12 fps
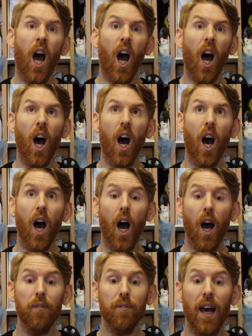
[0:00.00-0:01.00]

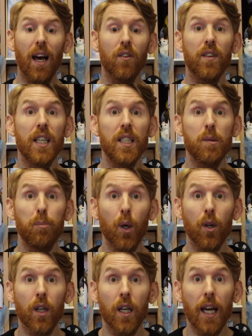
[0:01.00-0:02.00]
"I found this
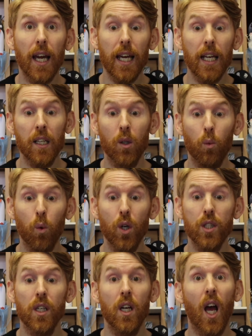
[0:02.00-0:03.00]
book in the
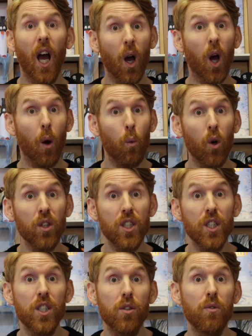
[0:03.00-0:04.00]
wood and
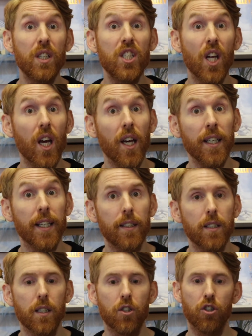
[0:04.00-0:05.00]
wanted to return
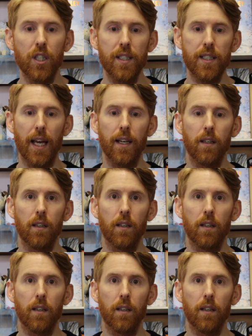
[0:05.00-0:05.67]
it," she said.